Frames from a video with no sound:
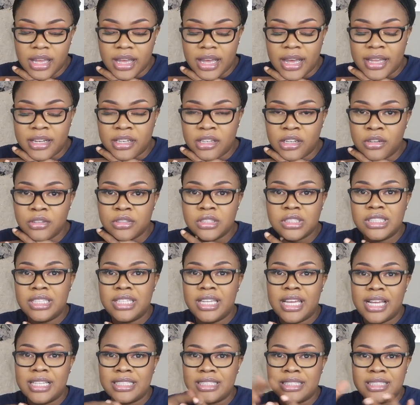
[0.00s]
I know
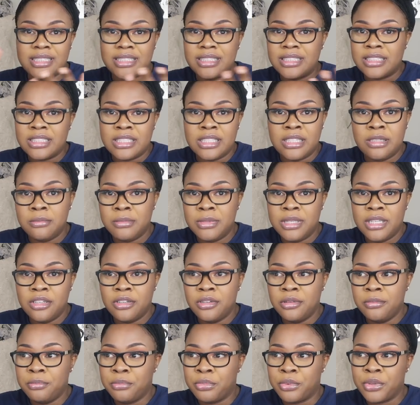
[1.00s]
she hasn't seen me